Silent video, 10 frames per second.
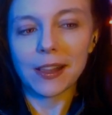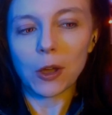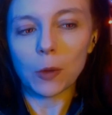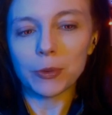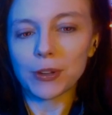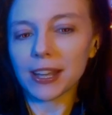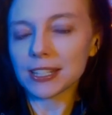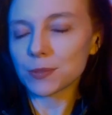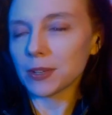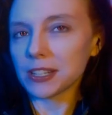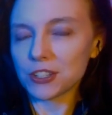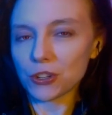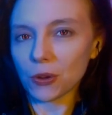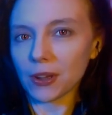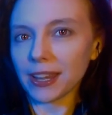Hope you guys will
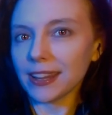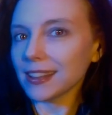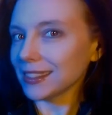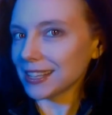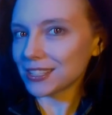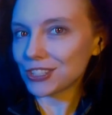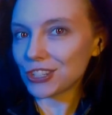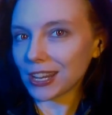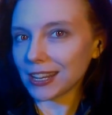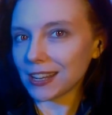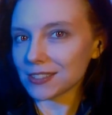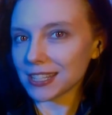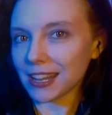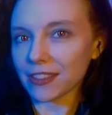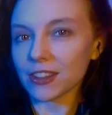enjoy. Let's check it out
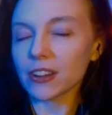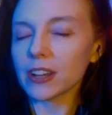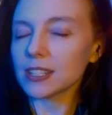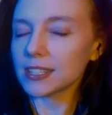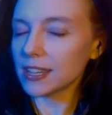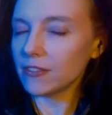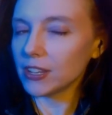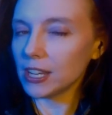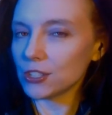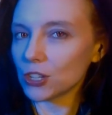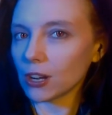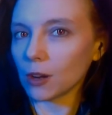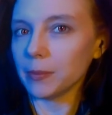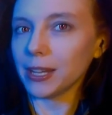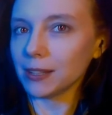together. Seven Nation
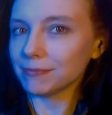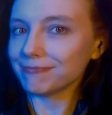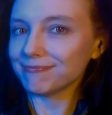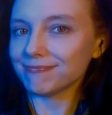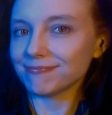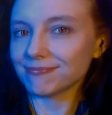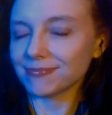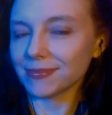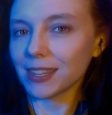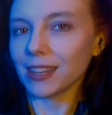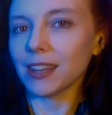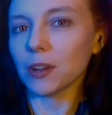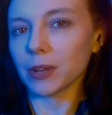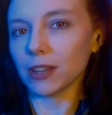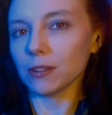Army. Here we go.